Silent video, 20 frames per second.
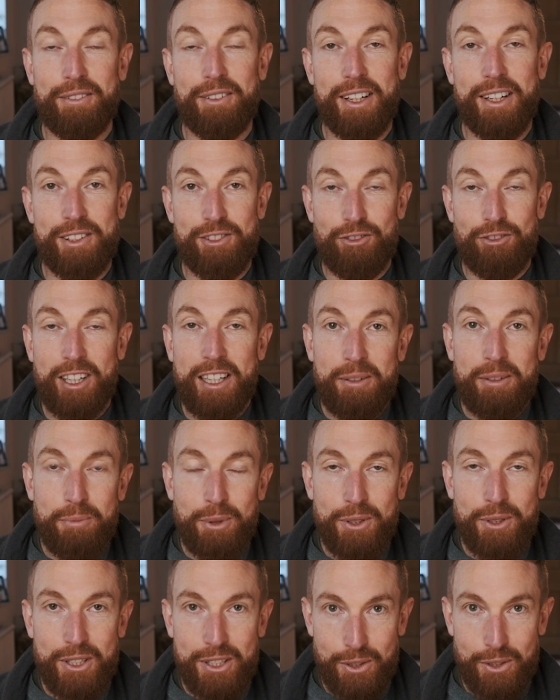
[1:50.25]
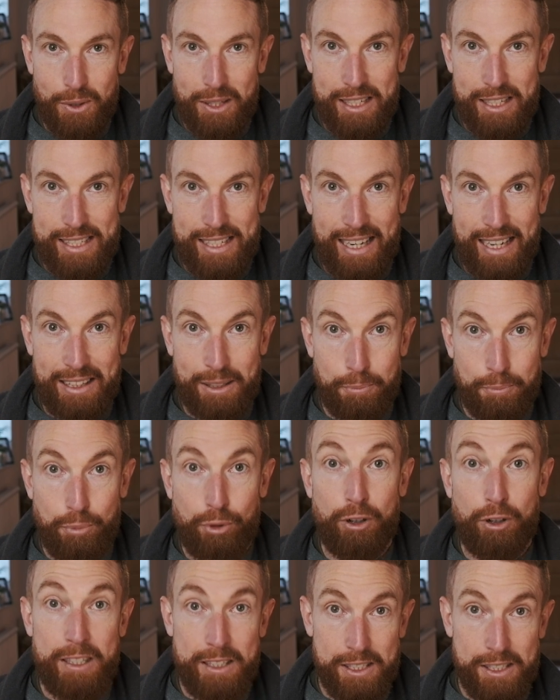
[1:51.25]
it's really important to understand the
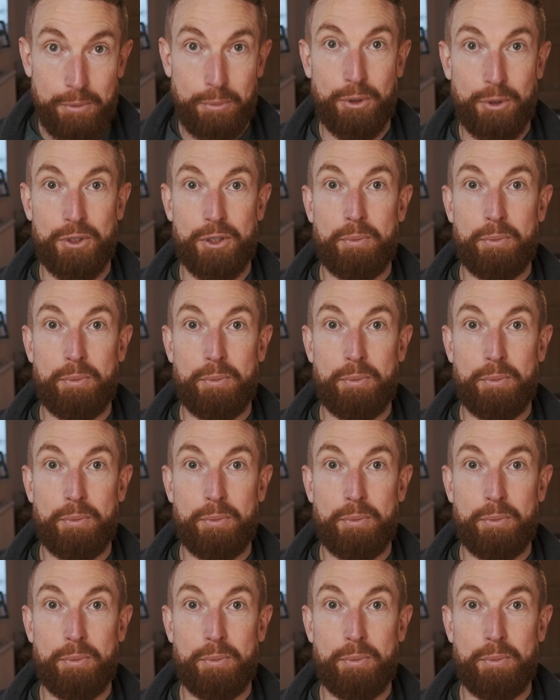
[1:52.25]
principles